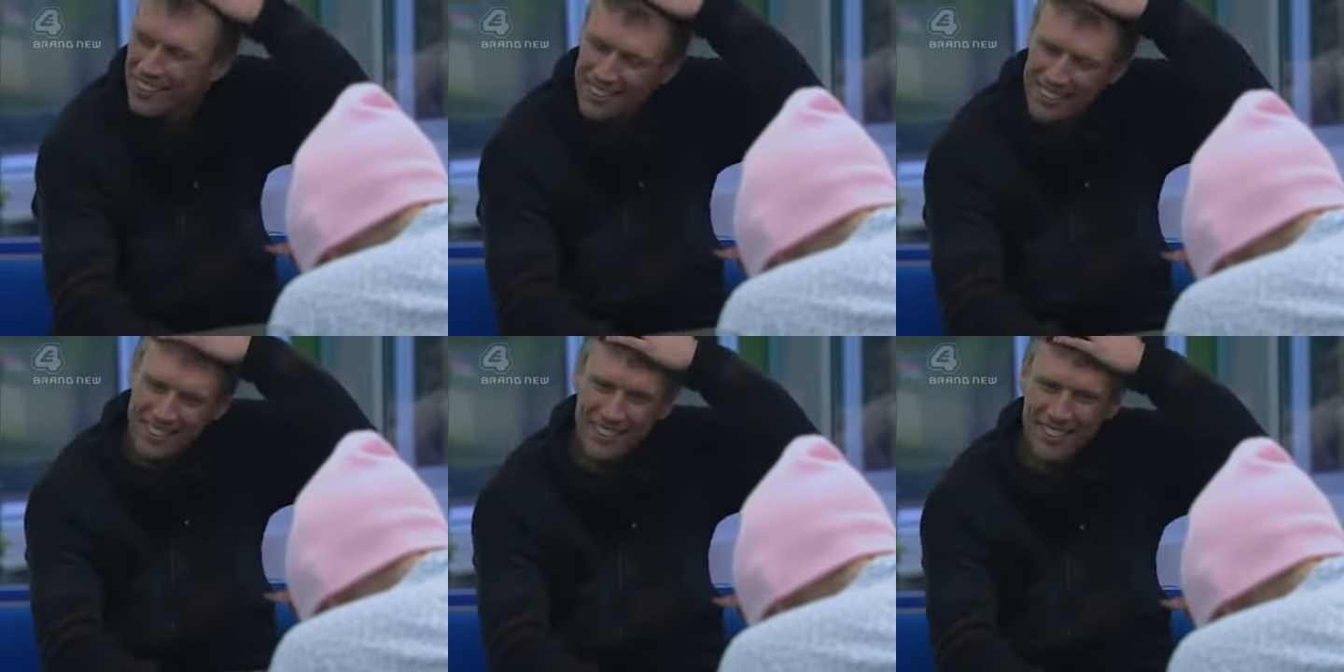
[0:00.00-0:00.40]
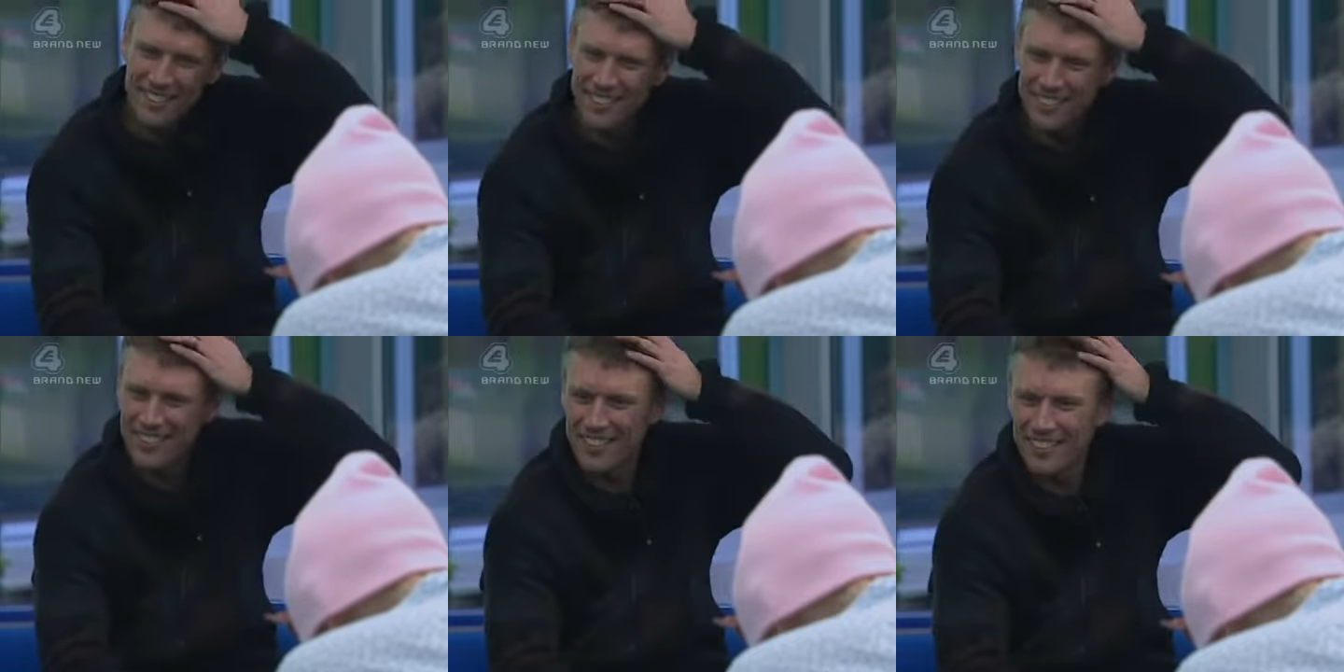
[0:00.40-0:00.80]

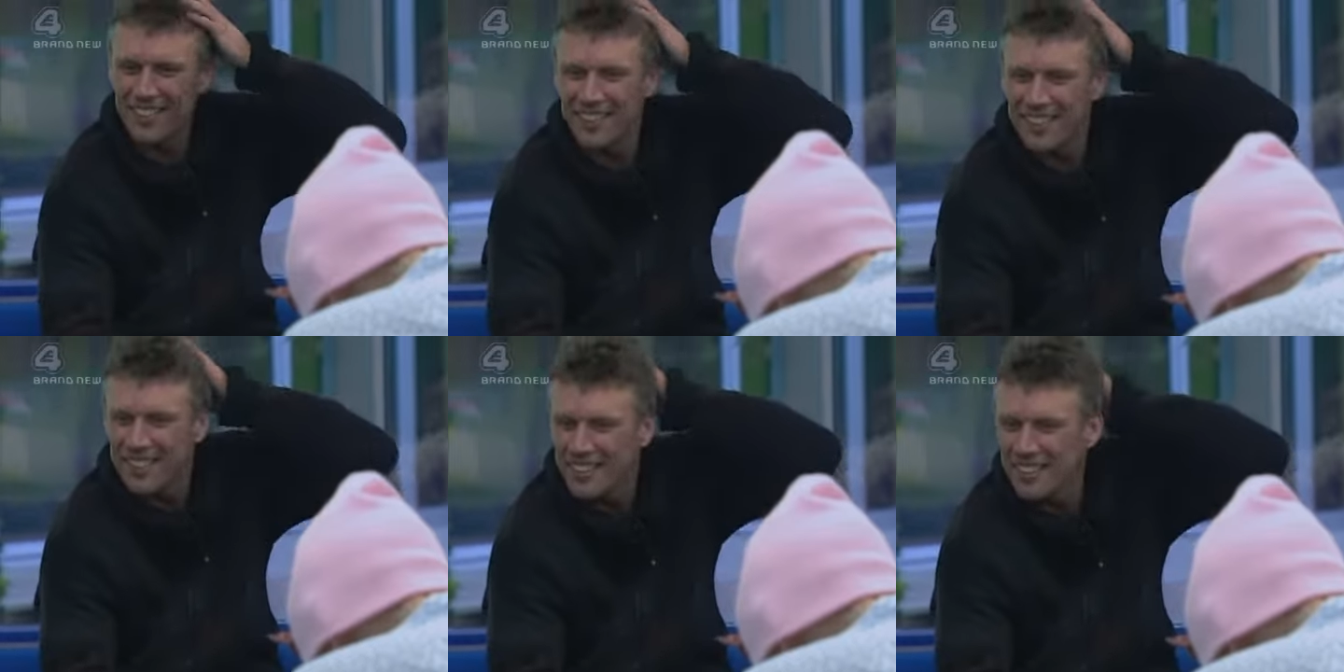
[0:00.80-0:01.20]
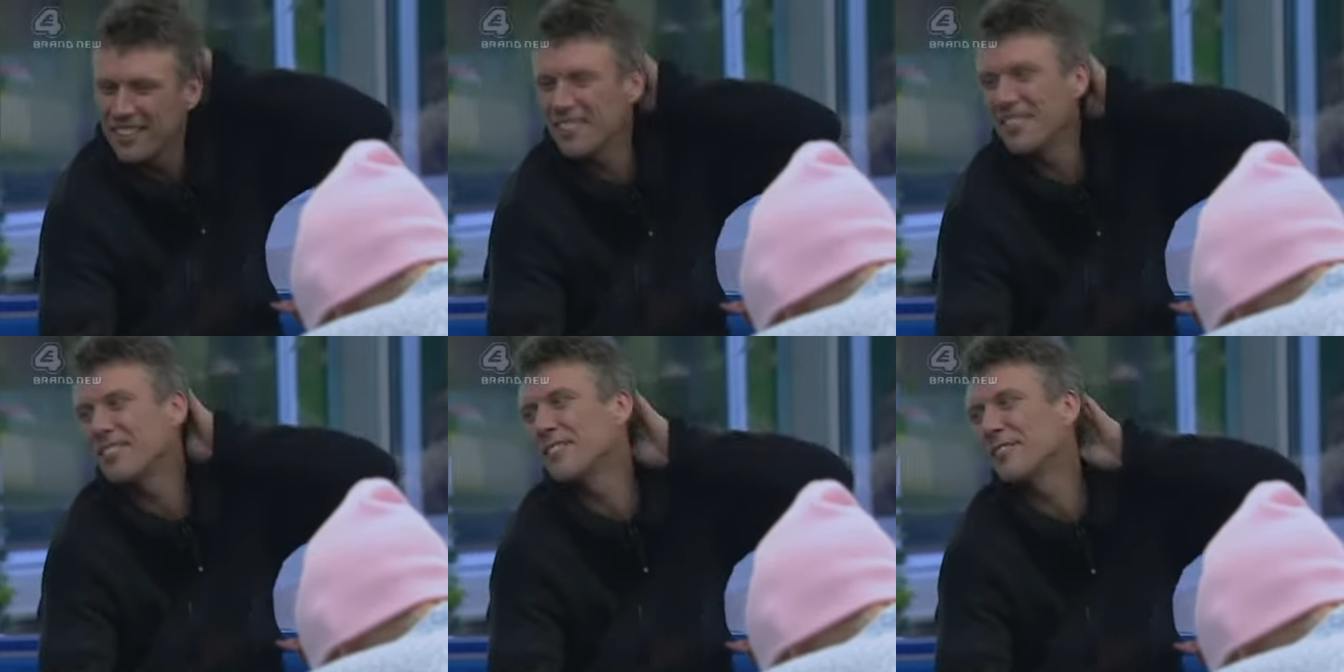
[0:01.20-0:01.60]
Dennis the Menace
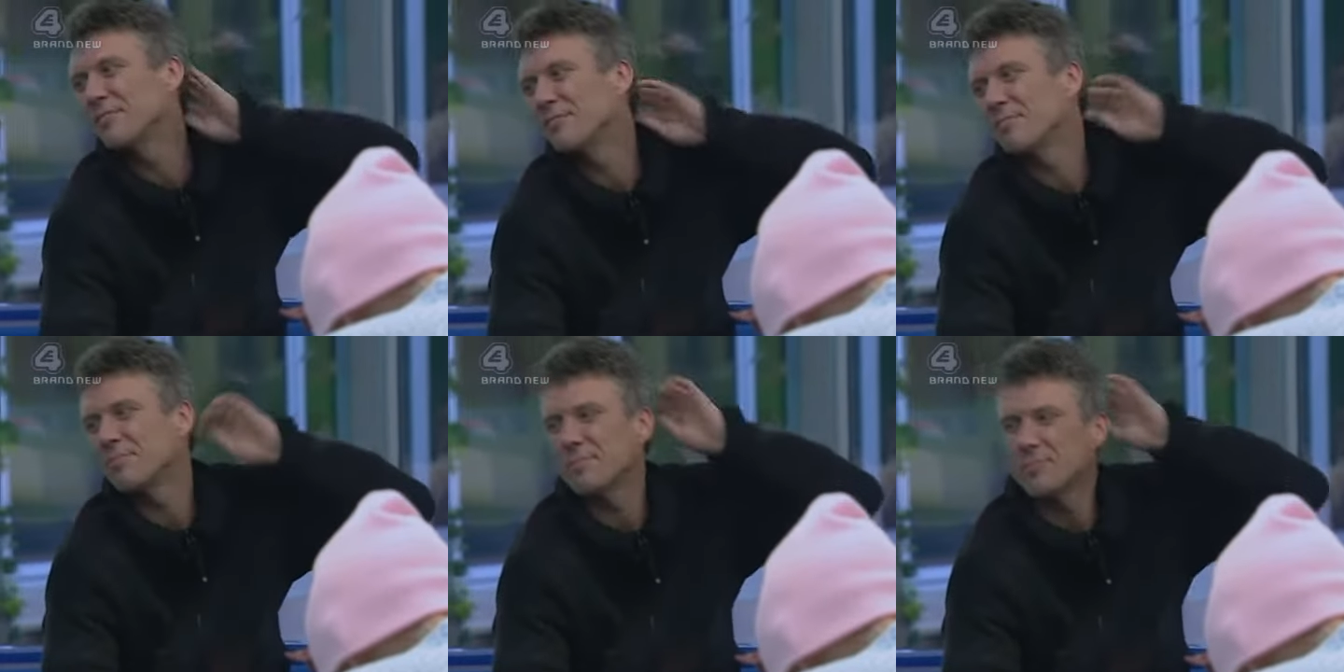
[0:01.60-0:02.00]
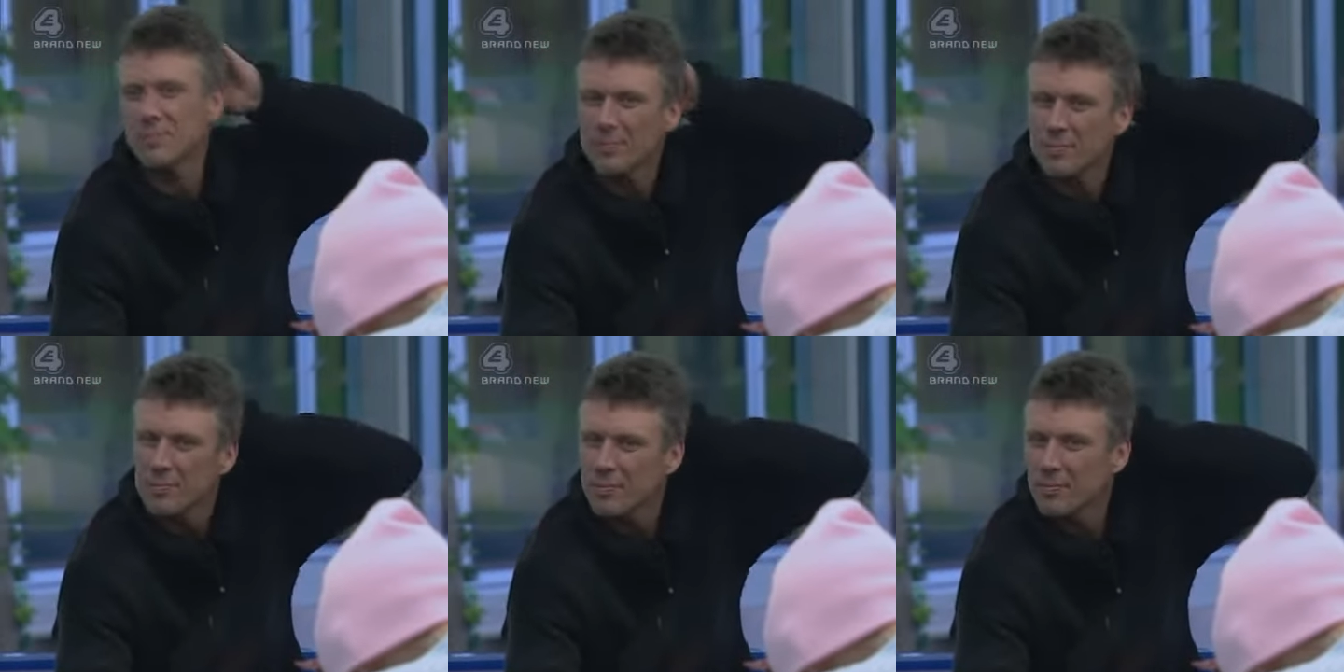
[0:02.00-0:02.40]
character, isn't he, in a way,